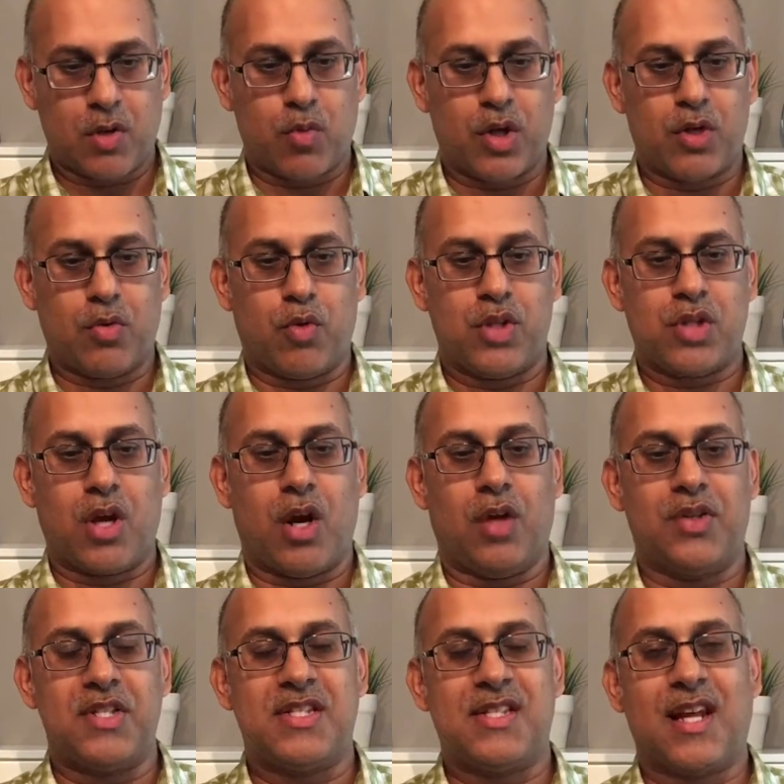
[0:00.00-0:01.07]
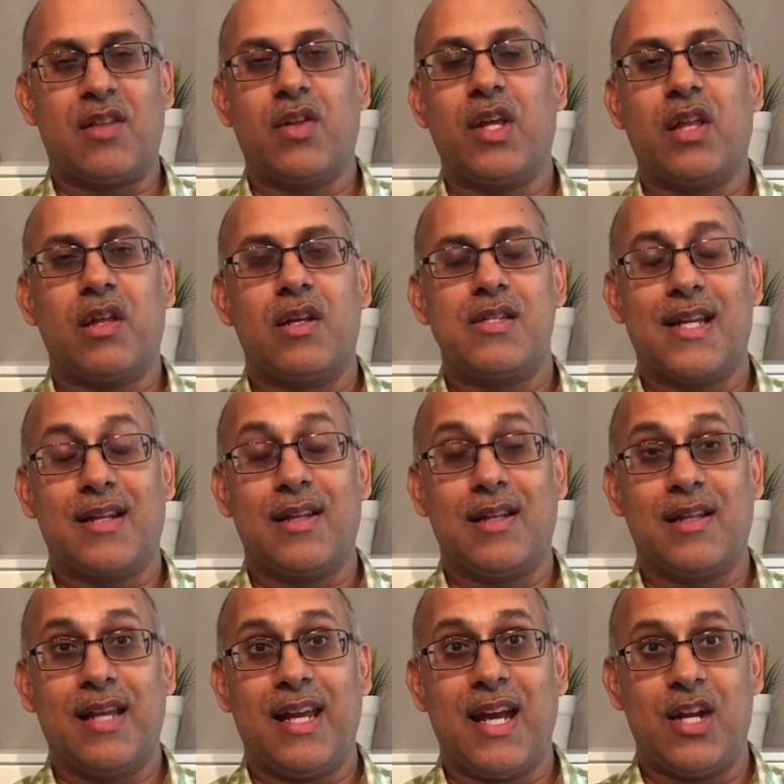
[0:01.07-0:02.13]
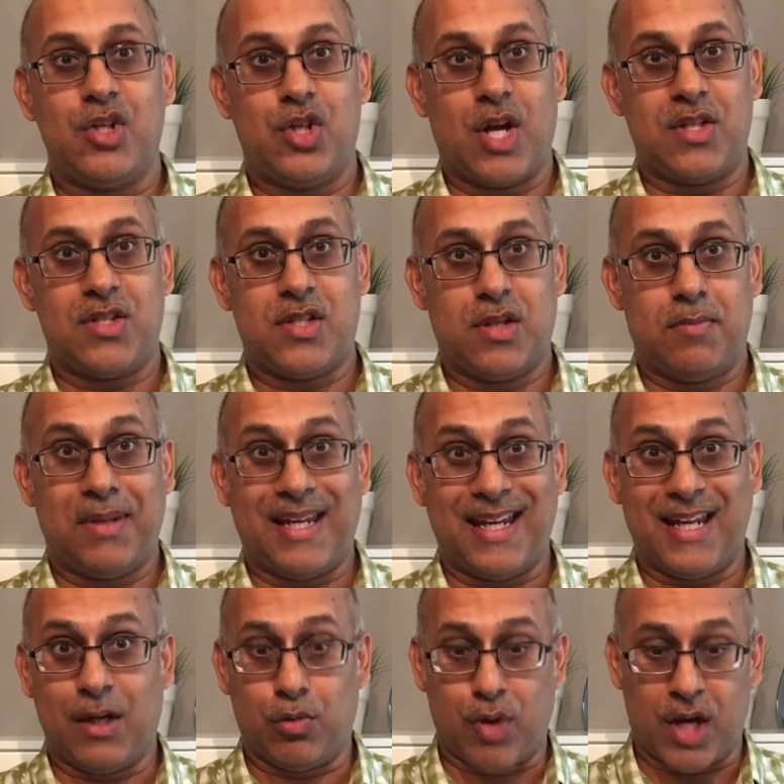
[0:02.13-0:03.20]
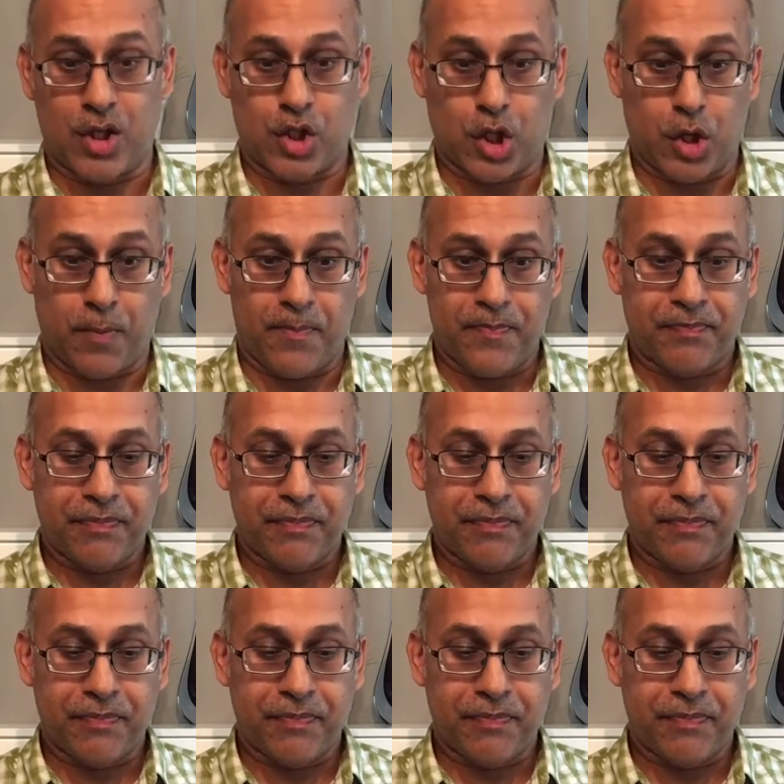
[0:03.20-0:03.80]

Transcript: what's called the cyclically adjusted PE ratio.